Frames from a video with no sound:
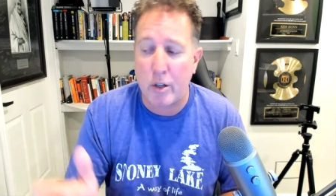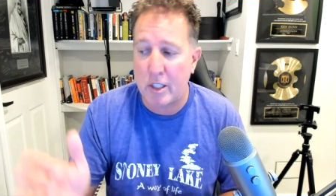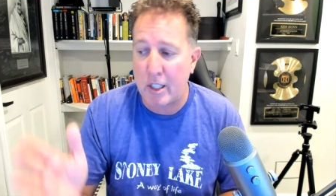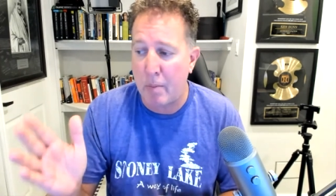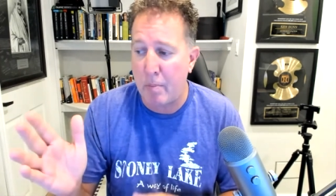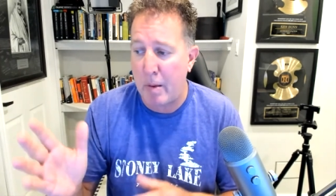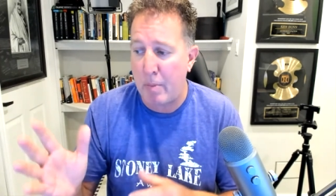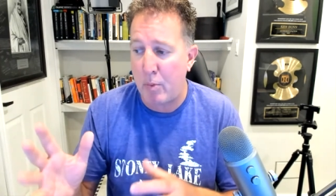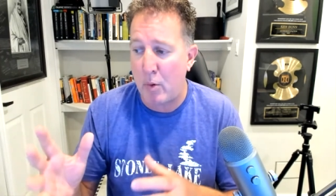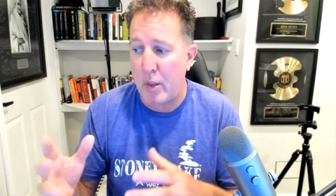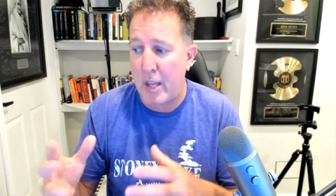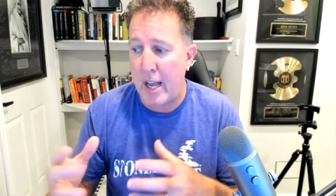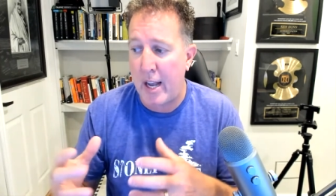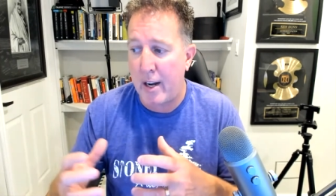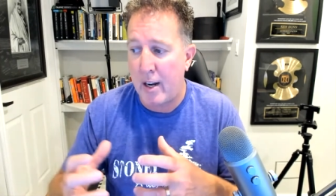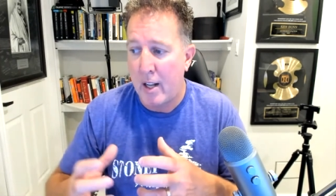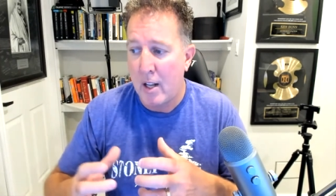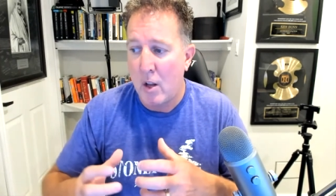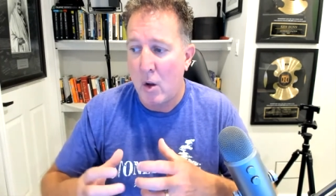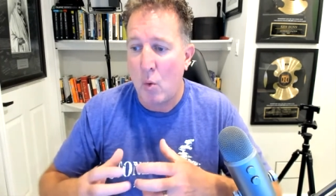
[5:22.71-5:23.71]
Some people
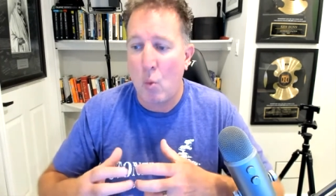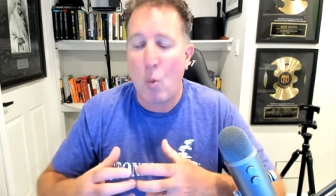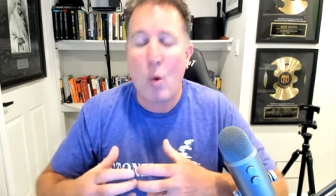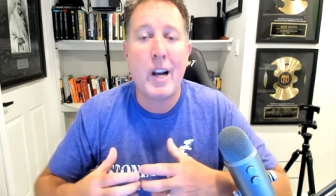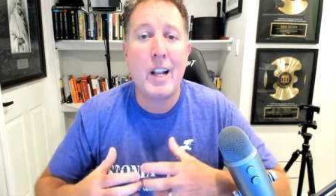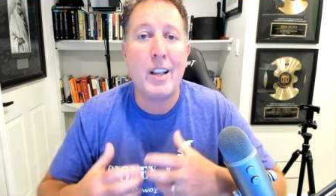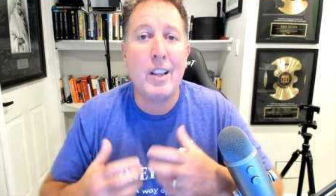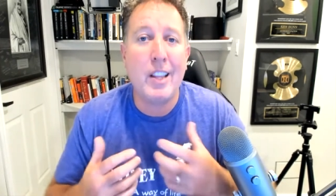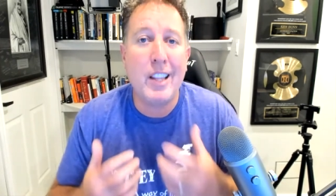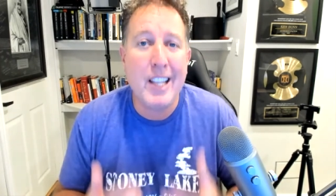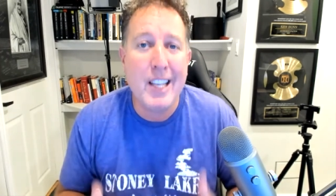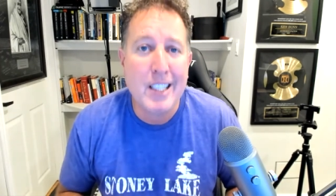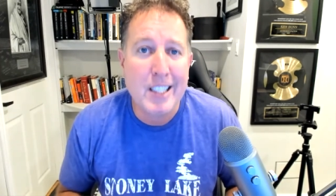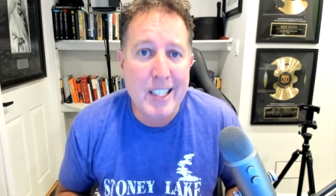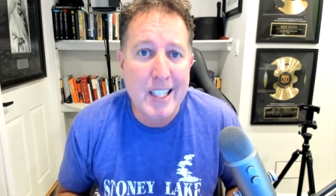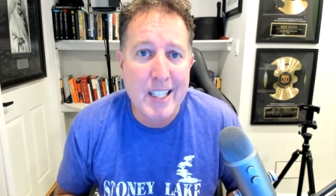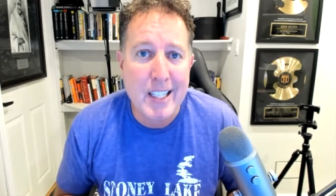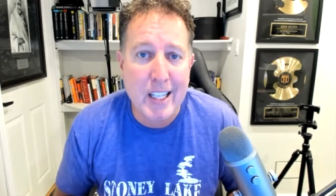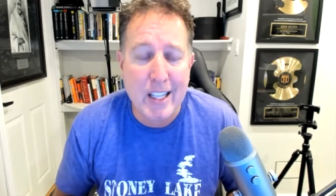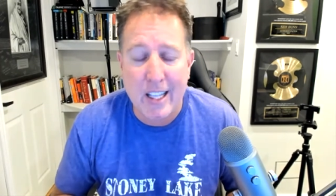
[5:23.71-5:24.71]
that want to
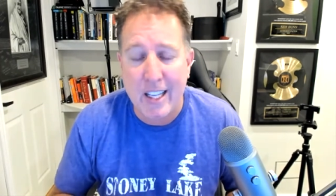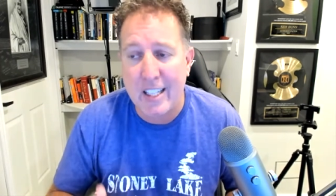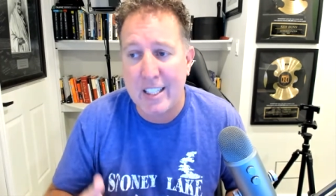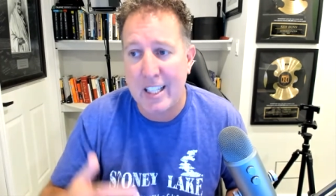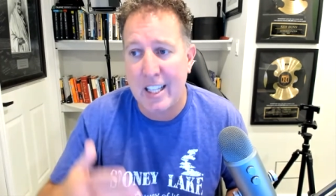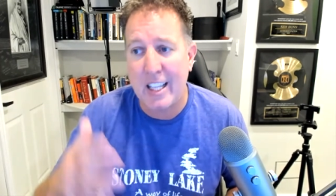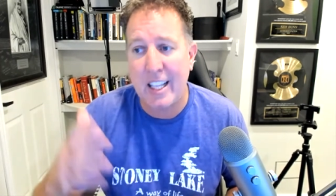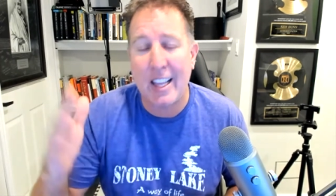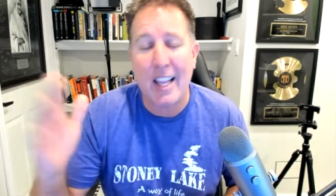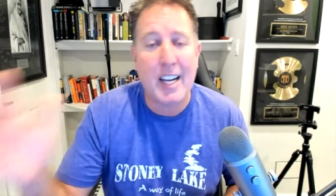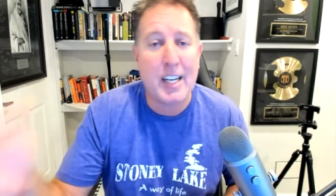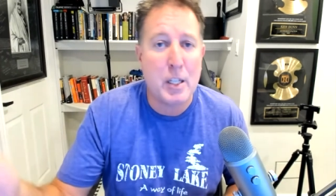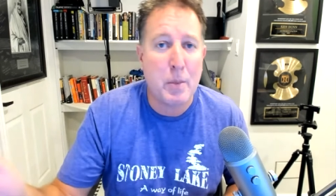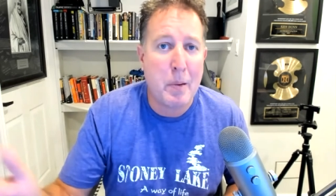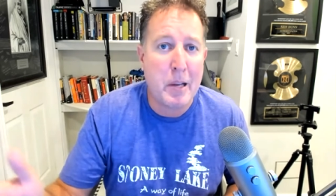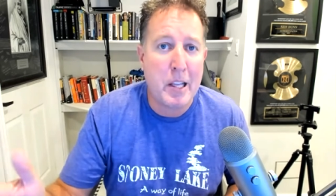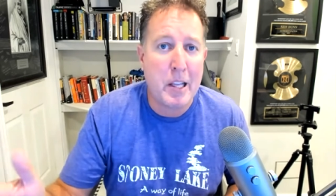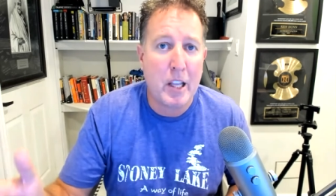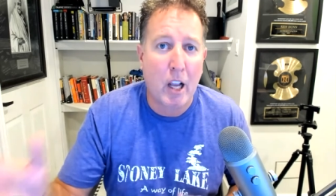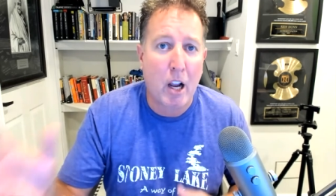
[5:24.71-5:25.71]
listen to things and they like to
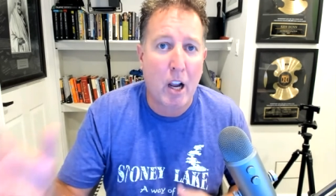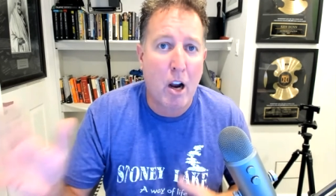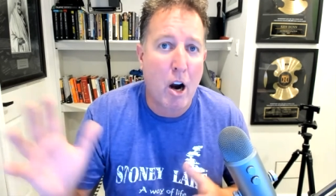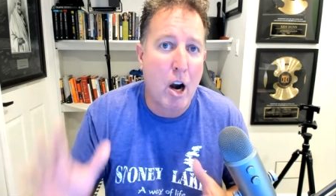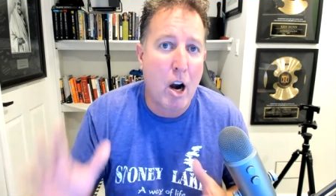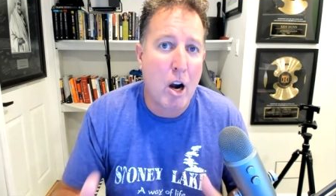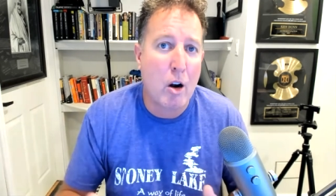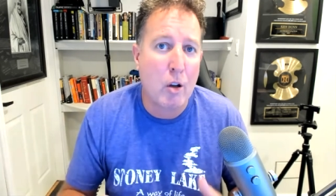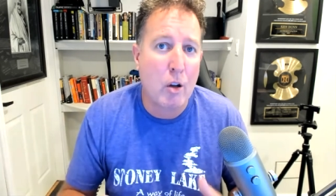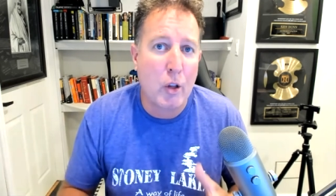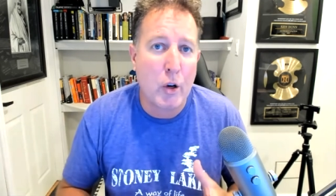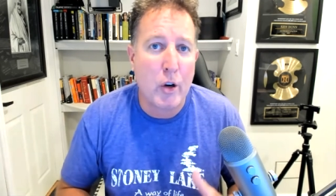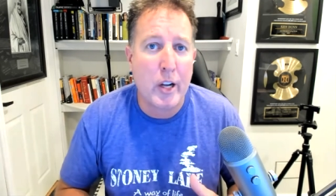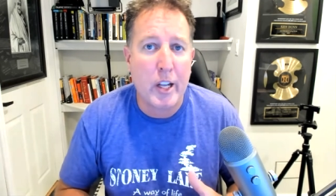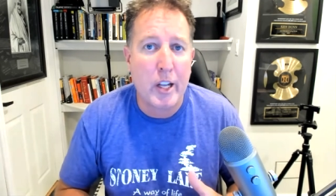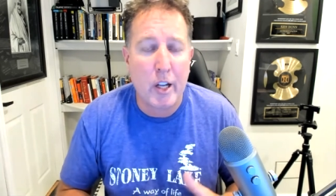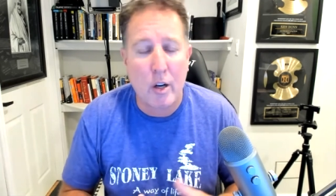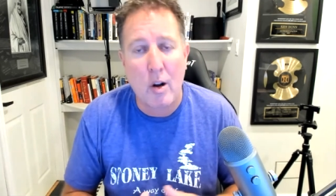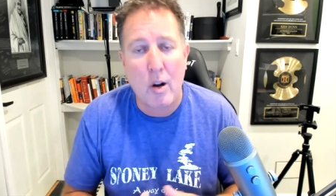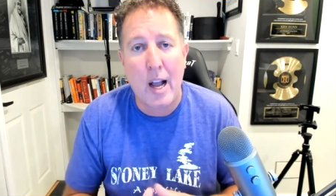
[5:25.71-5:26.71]
be in the car learning,
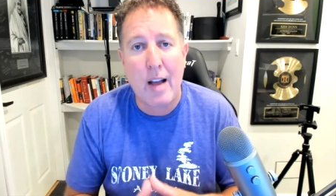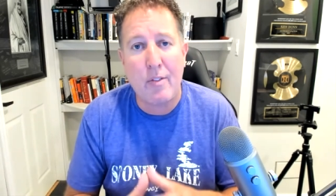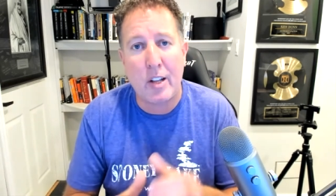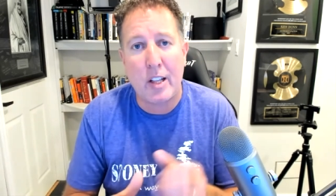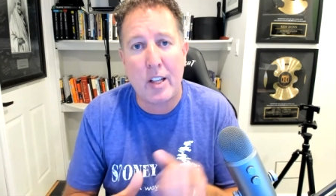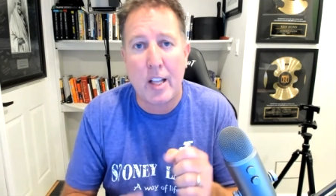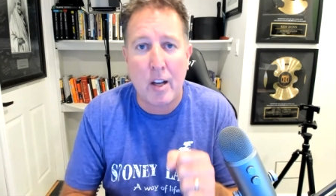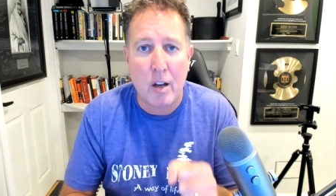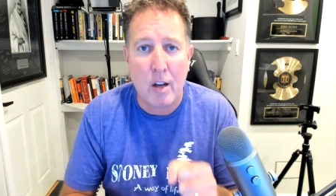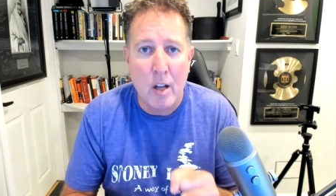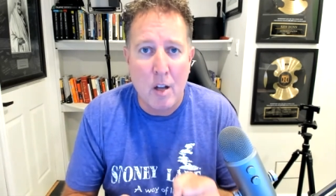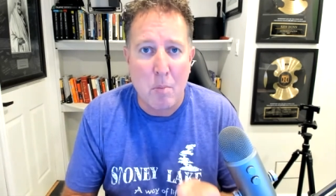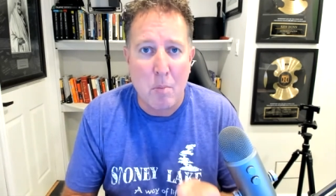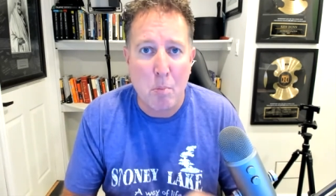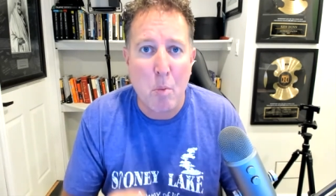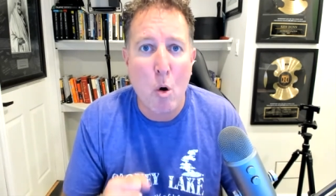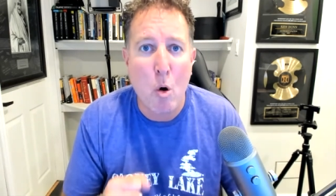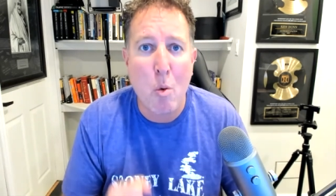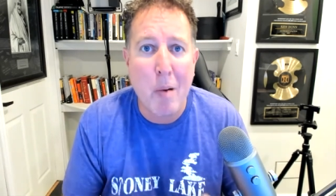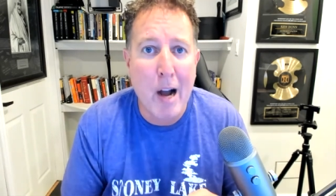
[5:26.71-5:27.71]
you know, having the
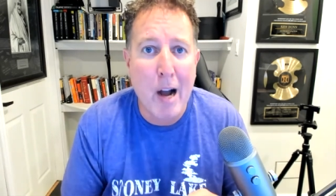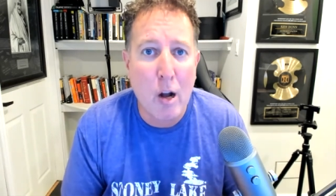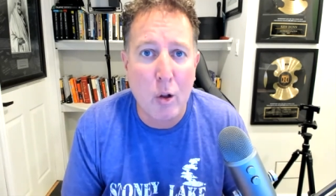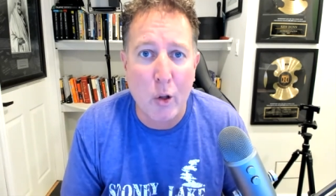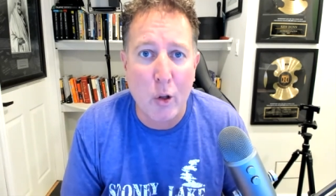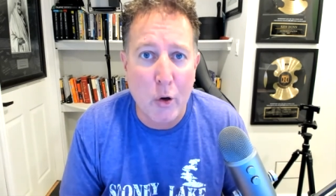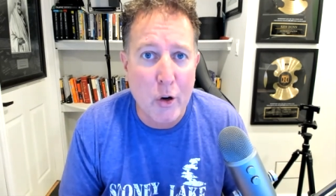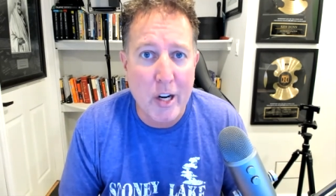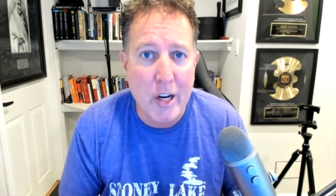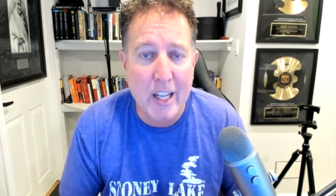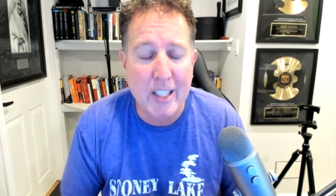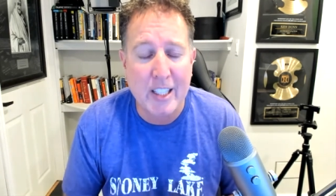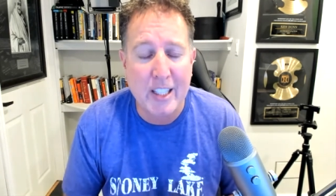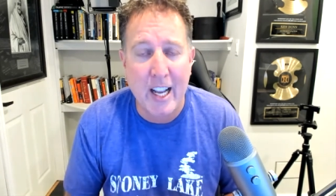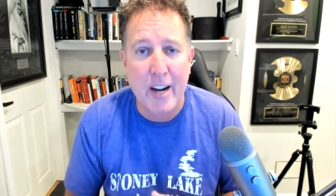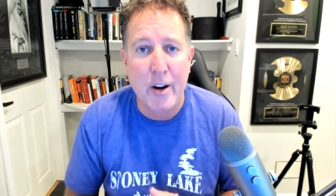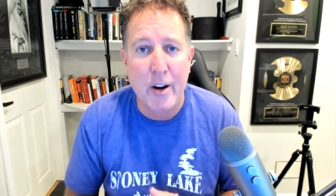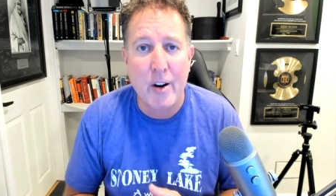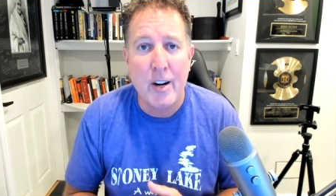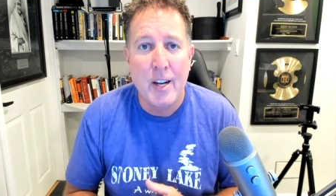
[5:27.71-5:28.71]
mobile learning
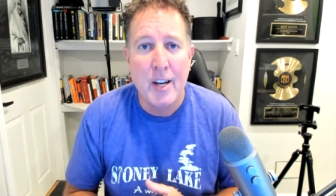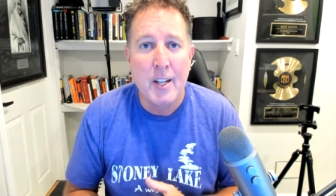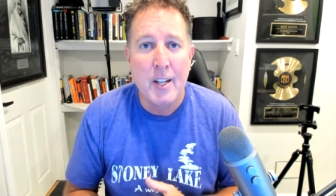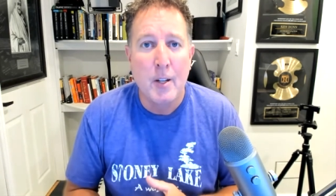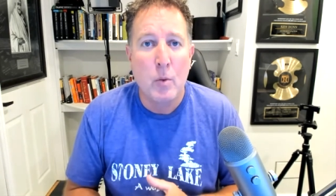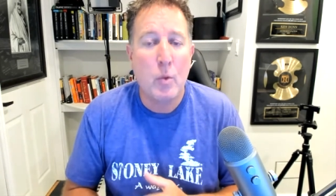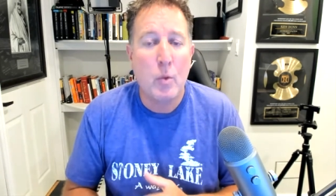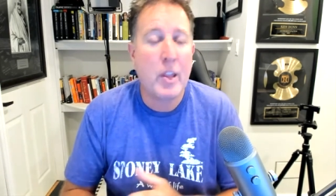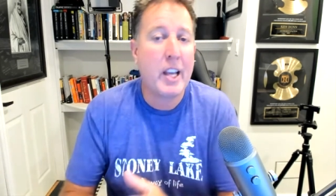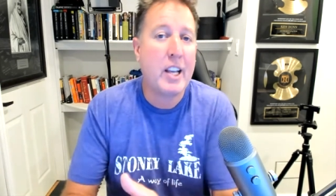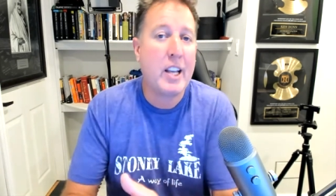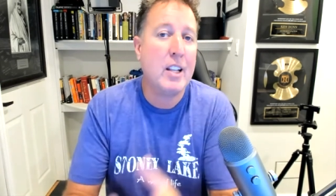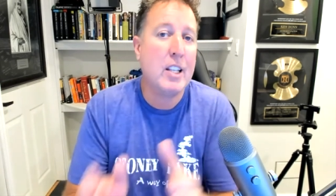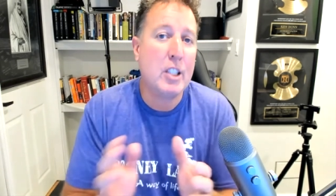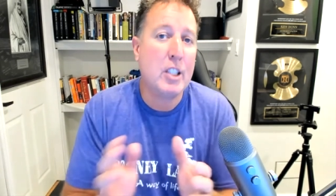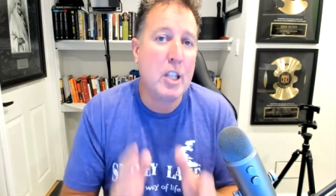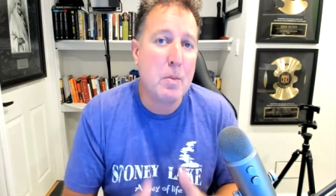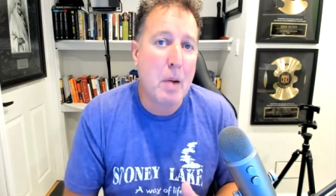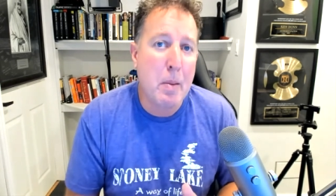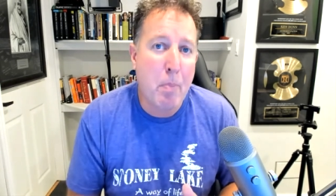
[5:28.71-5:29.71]
center, well, they can listen
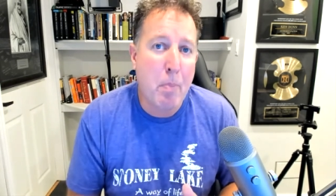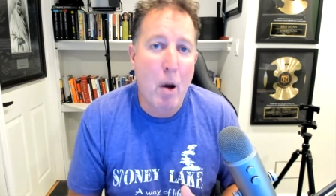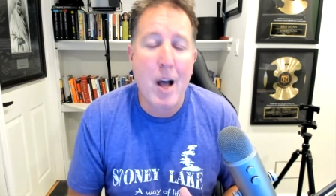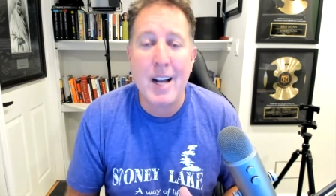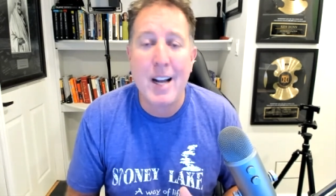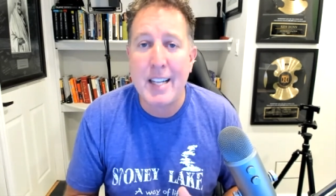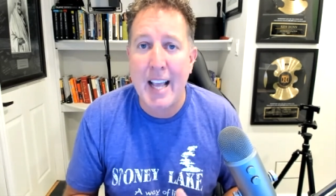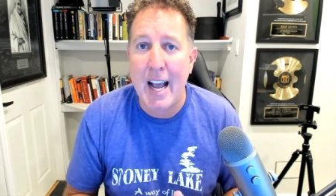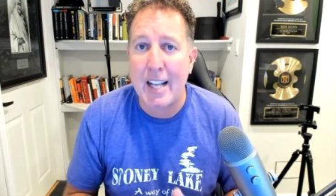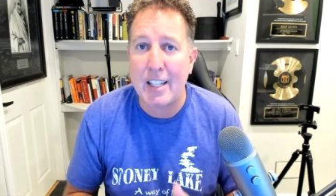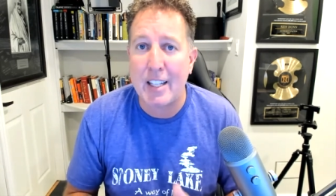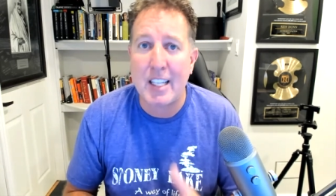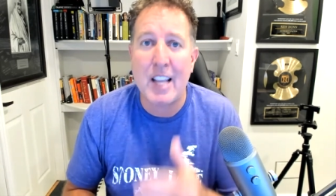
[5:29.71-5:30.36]
to my podcast.